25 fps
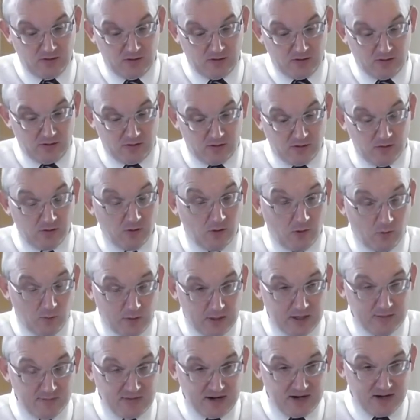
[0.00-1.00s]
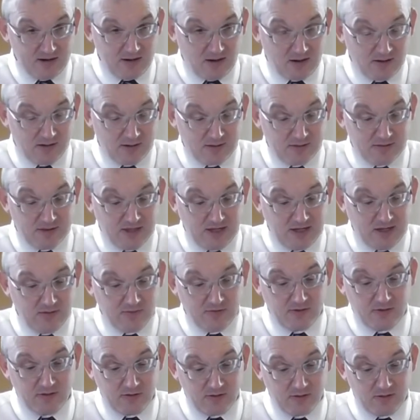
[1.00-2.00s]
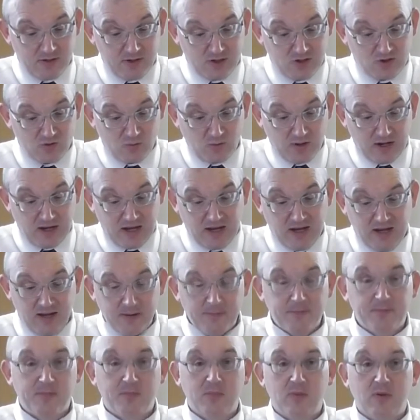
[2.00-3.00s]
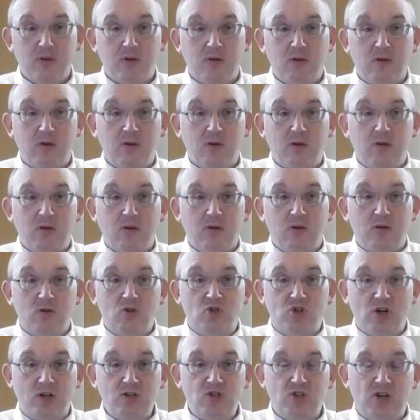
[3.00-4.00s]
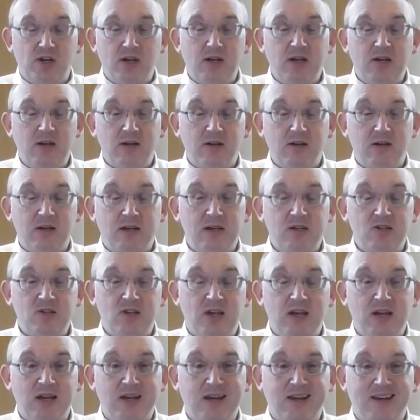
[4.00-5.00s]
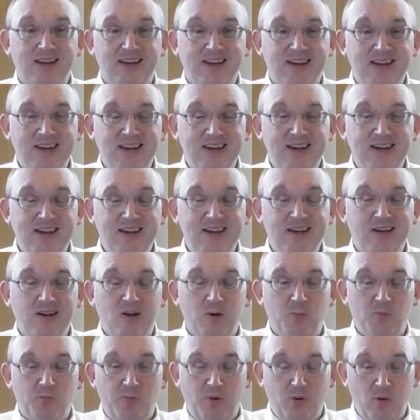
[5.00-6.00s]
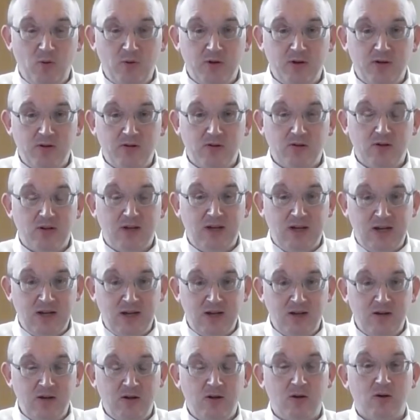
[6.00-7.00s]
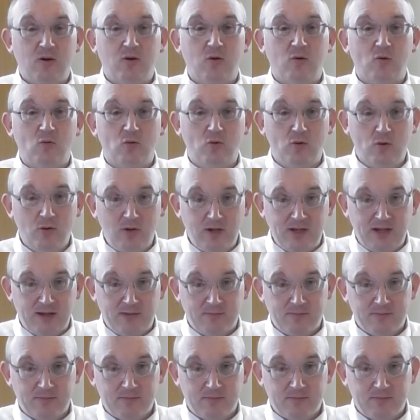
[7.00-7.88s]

Though we may not think of it this way, judging is a key component in ruling.